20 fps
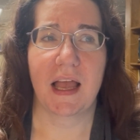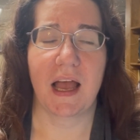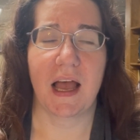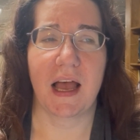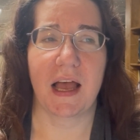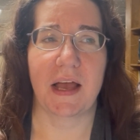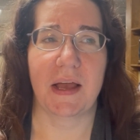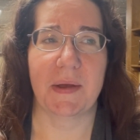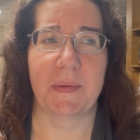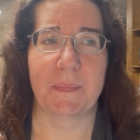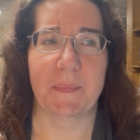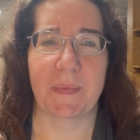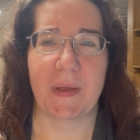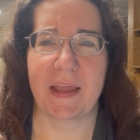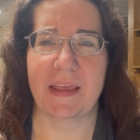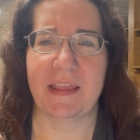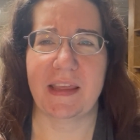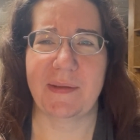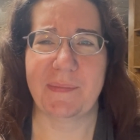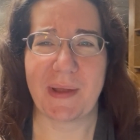
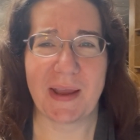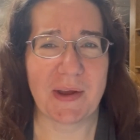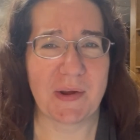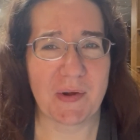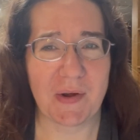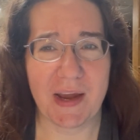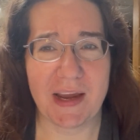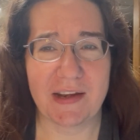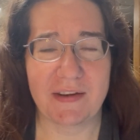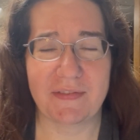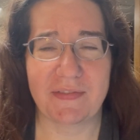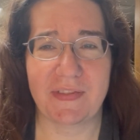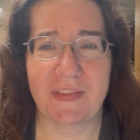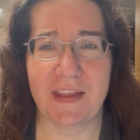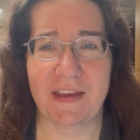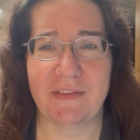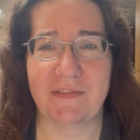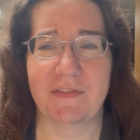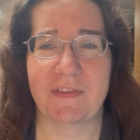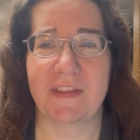I think my creative
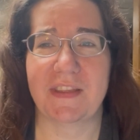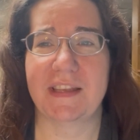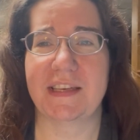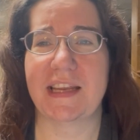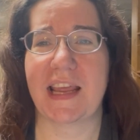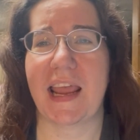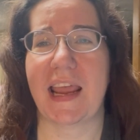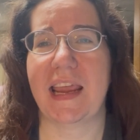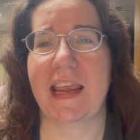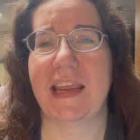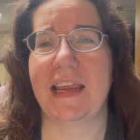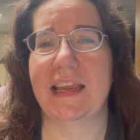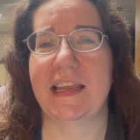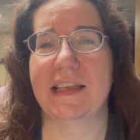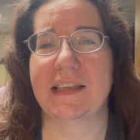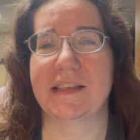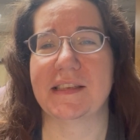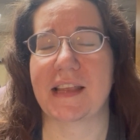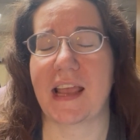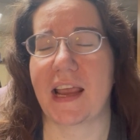thing for the day
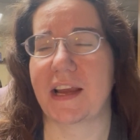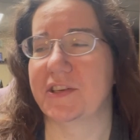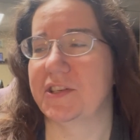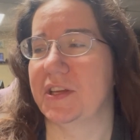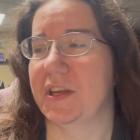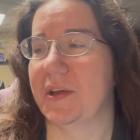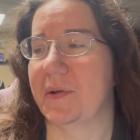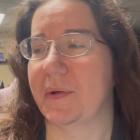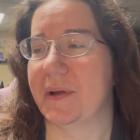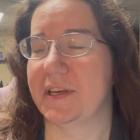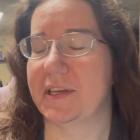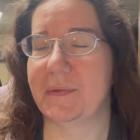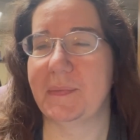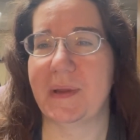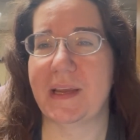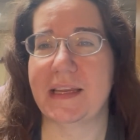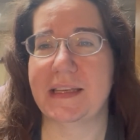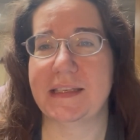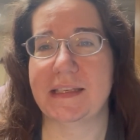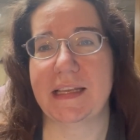is actually going to
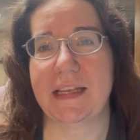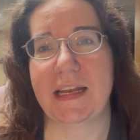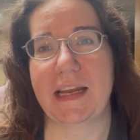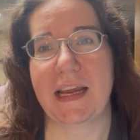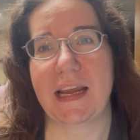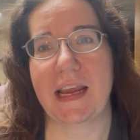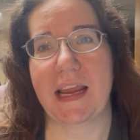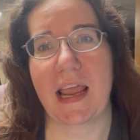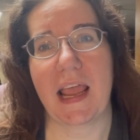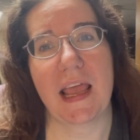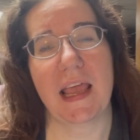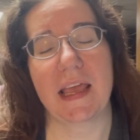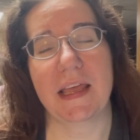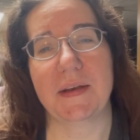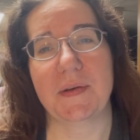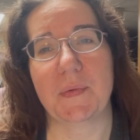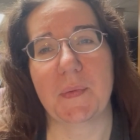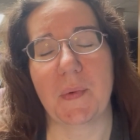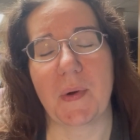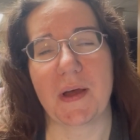be sitting
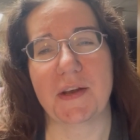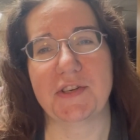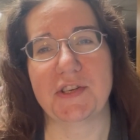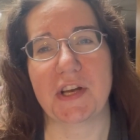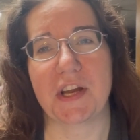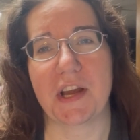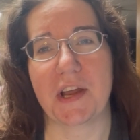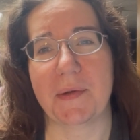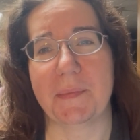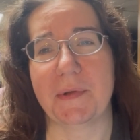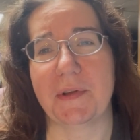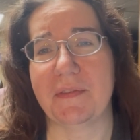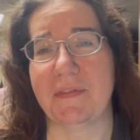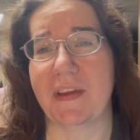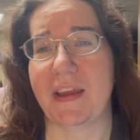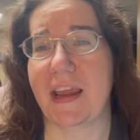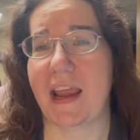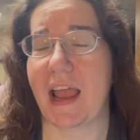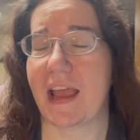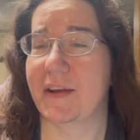and watching a
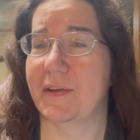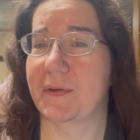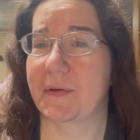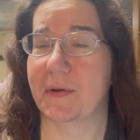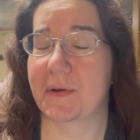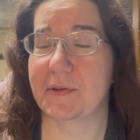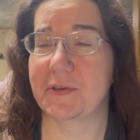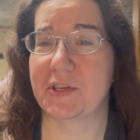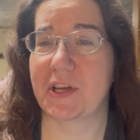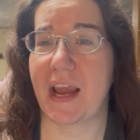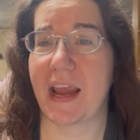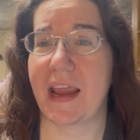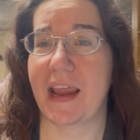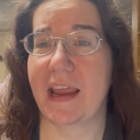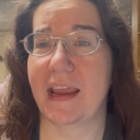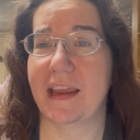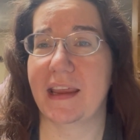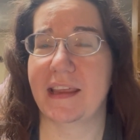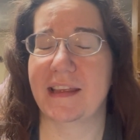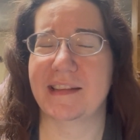movie and
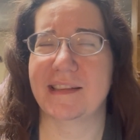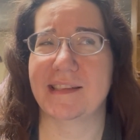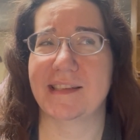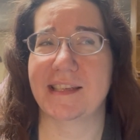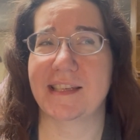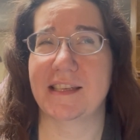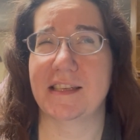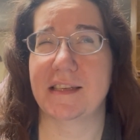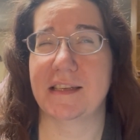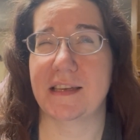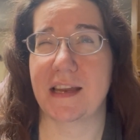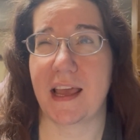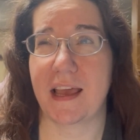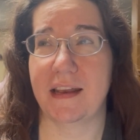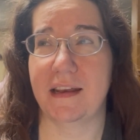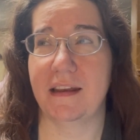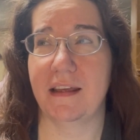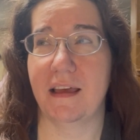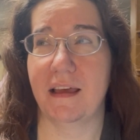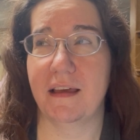crocheting
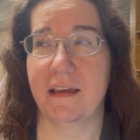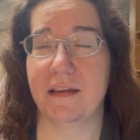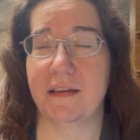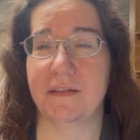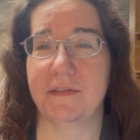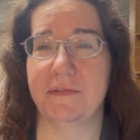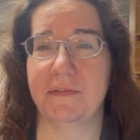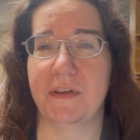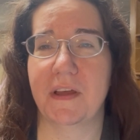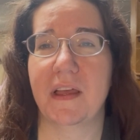instead of